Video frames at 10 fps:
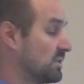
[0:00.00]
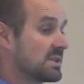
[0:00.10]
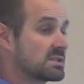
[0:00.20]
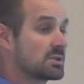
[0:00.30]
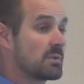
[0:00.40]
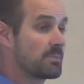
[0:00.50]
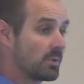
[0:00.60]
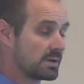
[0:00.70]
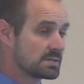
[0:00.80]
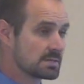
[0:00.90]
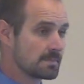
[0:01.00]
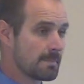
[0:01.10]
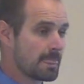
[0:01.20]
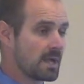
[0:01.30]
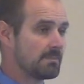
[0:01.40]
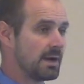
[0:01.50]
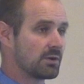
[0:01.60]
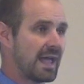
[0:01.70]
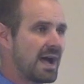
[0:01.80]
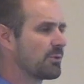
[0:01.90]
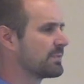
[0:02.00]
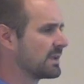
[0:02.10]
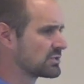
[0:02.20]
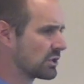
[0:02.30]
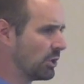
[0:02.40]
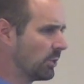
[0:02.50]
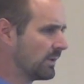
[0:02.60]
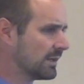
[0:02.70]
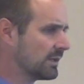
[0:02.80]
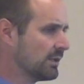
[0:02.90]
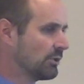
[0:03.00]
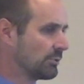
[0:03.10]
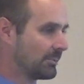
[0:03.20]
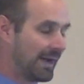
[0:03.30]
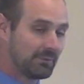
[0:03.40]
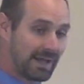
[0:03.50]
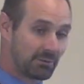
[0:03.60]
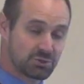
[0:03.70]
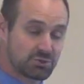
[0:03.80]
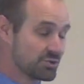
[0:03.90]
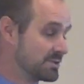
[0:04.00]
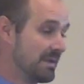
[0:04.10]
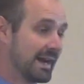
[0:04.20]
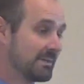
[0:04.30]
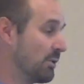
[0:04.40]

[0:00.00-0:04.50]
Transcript: We listen to reports about how things are going throughout our church body,